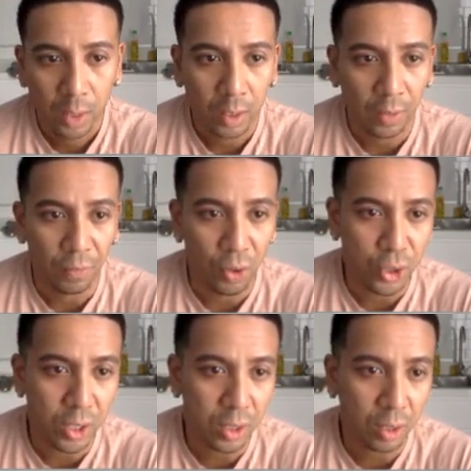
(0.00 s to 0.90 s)

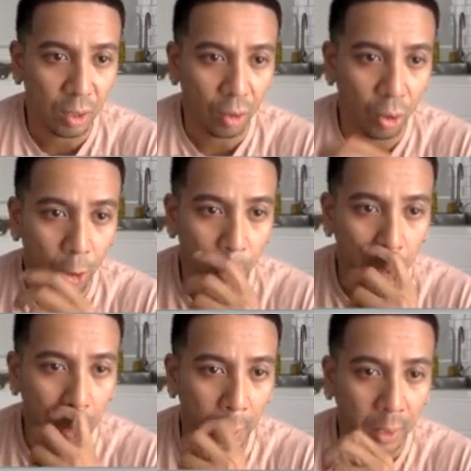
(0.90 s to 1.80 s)
Conversions are all
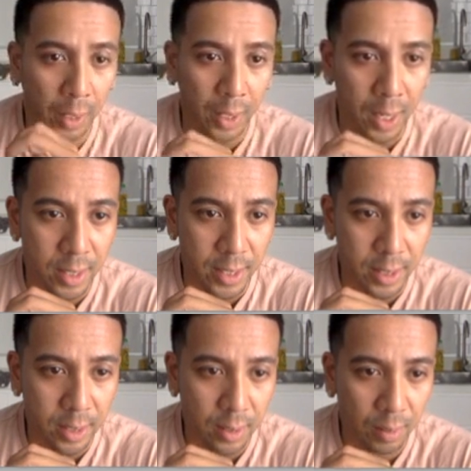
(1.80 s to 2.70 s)
the click
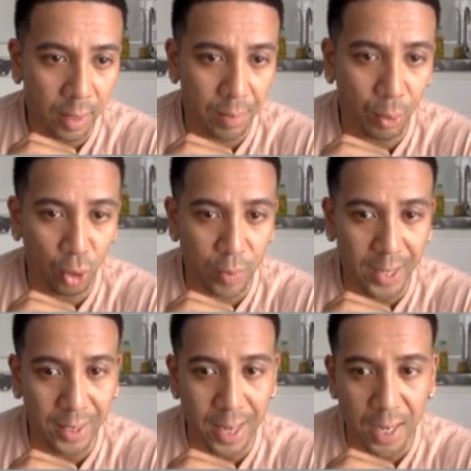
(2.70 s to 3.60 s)
IDs and the postback
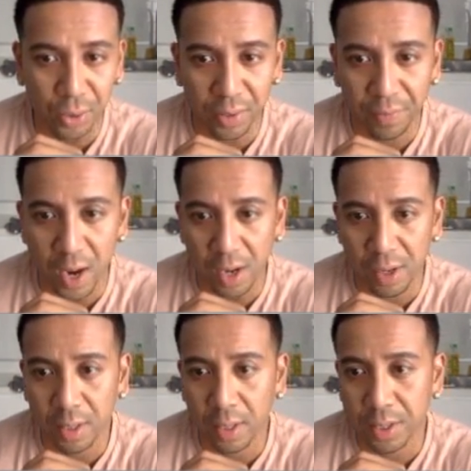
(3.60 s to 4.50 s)
that actually
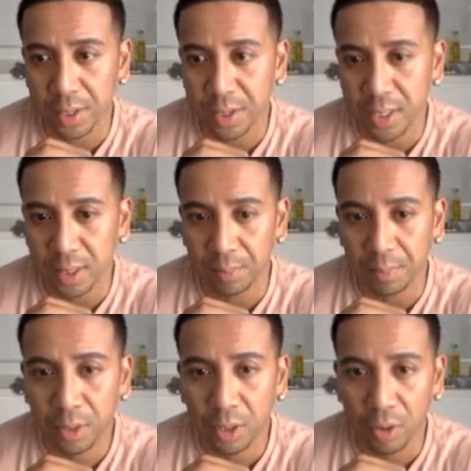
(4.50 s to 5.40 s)
fired, and you can see them
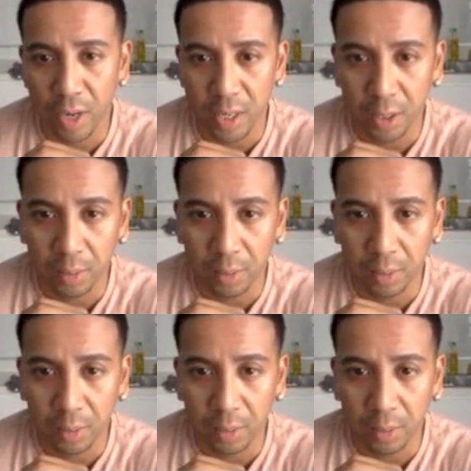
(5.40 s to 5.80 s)
right here.